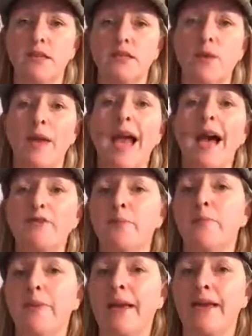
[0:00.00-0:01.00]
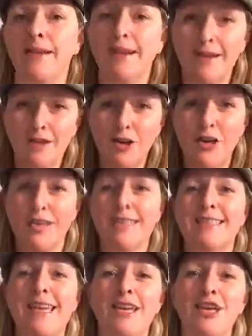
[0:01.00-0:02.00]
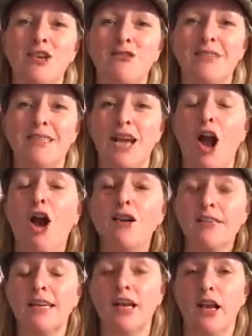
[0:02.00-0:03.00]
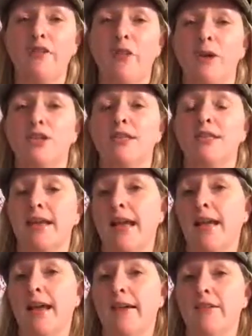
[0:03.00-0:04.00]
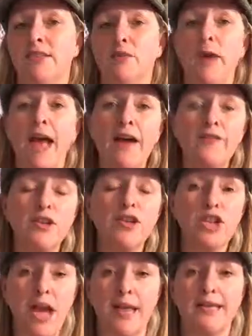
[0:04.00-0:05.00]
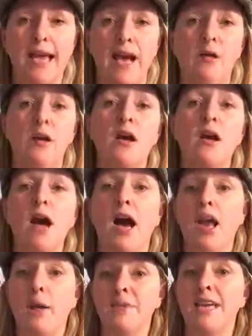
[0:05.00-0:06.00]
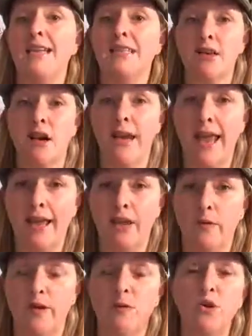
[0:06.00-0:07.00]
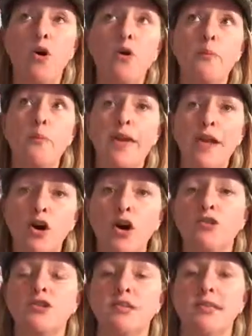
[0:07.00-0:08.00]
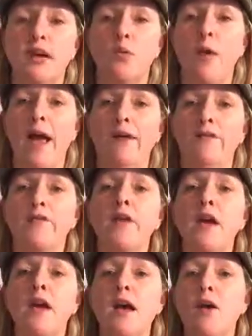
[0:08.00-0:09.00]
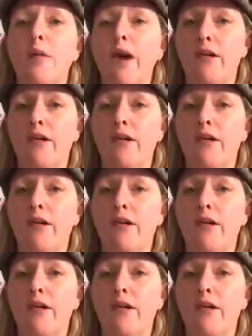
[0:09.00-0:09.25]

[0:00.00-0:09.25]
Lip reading: So we haven't been looking at seed curiosity, asking enough questions to gain clarity. We haven't checked out and updated our language. We're not being consciously aware of where